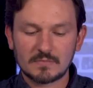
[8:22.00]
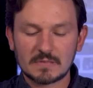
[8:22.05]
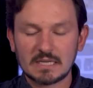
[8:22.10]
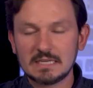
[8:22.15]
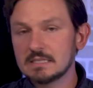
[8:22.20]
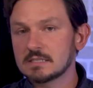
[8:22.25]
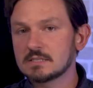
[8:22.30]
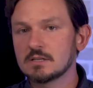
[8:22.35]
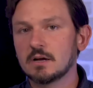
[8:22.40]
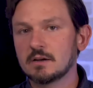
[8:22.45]

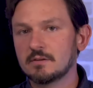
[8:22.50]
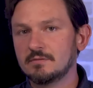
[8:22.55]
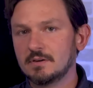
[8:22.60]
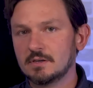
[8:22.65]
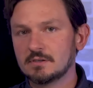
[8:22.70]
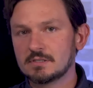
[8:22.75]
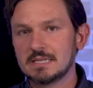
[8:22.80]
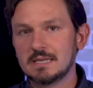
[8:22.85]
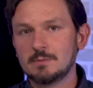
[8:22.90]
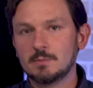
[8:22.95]
is not a
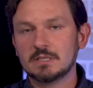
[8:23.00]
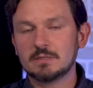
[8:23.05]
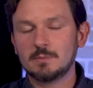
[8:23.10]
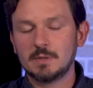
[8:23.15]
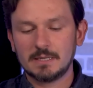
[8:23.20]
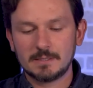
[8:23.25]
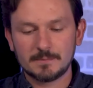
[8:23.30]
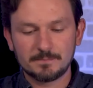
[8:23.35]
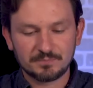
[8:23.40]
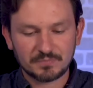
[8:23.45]
fair statement to
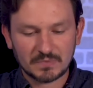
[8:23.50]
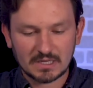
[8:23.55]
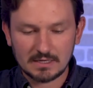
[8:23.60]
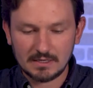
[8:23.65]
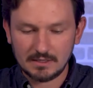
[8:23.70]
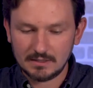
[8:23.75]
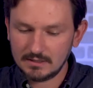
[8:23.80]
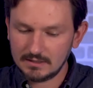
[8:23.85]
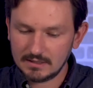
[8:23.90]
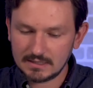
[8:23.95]
make.
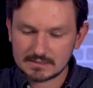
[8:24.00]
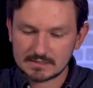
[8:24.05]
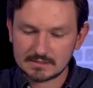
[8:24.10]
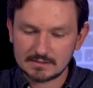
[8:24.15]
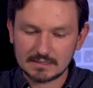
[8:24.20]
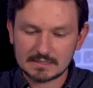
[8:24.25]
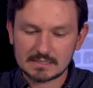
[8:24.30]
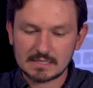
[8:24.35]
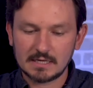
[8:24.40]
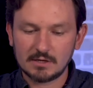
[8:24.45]
And
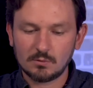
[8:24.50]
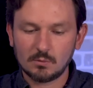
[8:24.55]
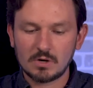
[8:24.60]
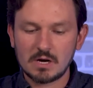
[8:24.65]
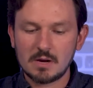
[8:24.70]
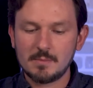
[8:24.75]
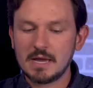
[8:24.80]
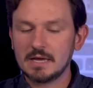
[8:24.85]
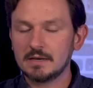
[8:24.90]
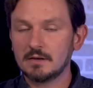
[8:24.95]
that's kind of where
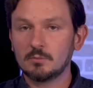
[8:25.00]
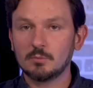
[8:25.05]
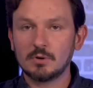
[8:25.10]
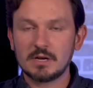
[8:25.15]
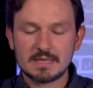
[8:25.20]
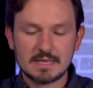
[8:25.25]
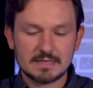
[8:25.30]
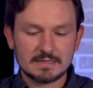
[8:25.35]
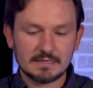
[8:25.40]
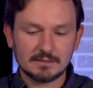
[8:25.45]
I'm at. I'll
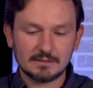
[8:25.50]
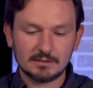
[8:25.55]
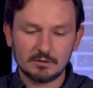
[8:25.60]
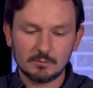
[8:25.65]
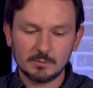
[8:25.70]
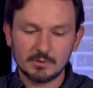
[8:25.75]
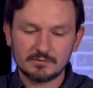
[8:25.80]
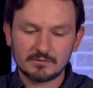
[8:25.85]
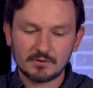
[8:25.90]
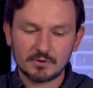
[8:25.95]
break that down a little
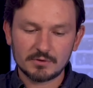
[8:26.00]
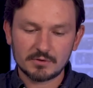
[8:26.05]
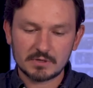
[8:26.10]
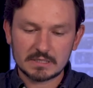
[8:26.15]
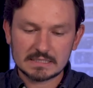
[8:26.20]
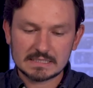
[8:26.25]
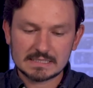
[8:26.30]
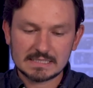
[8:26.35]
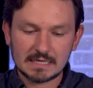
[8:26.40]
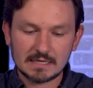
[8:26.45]
bit further in
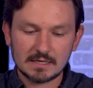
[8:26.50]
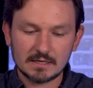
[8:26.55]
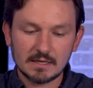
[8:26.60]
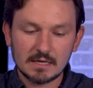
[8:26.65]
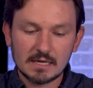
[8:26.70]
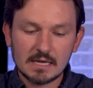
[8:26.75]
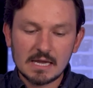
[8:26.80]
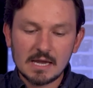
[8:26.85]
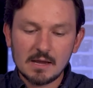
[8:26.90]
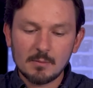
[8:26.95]
a second.
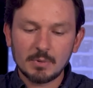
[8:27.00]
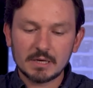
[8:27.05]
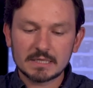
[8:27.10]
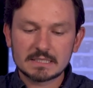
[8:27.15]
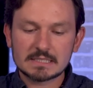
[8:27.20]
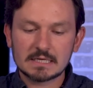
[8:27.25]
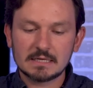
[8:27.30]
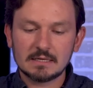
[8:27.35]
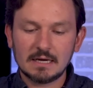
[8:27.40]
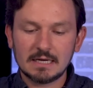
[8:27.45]

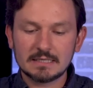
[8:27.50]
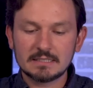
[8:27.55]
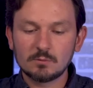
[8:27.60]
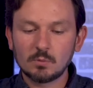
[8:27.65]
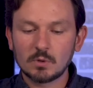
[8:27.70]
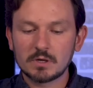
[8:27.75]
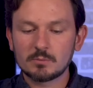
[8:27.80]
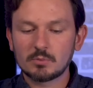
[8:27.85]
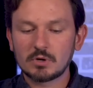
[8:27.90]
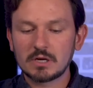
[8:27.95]
But I did
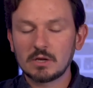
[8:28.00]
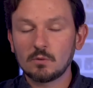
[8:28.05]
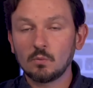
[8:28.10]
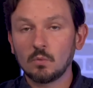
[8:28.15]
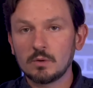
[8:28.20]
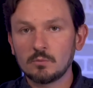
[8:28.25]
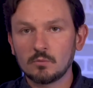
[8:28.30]
want to bring in one